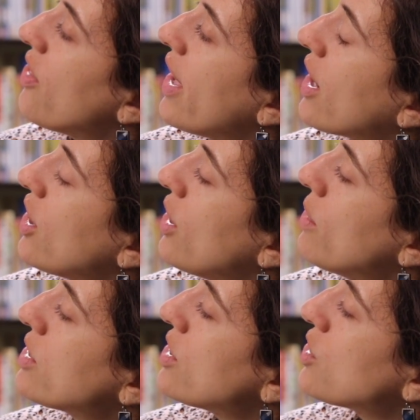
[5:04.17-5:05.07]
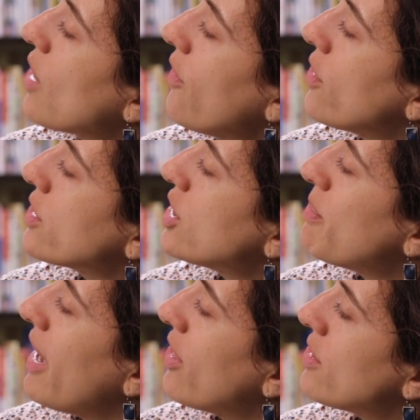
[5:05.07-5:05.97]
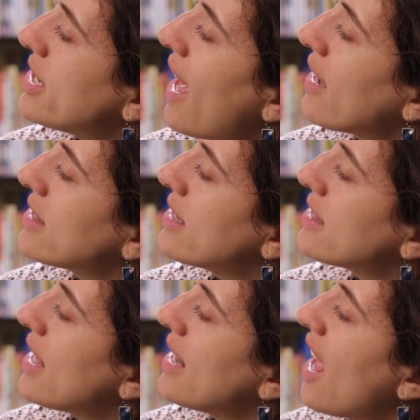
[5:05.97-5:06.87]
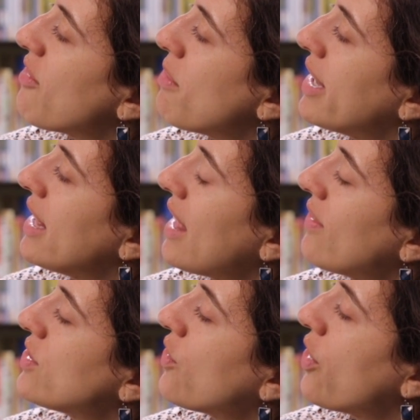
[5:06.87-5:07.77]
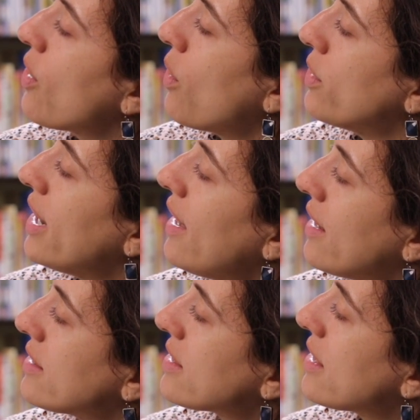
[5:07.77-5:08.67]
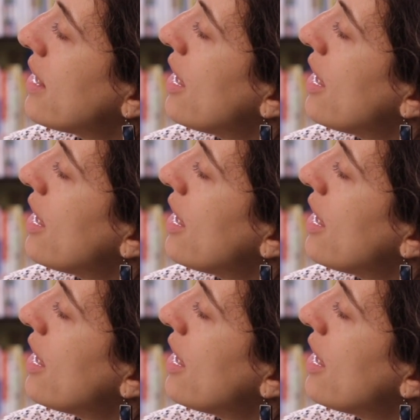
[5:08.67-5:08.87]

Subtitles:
They could use the truffles to pay their taxes and have money left for their own needs.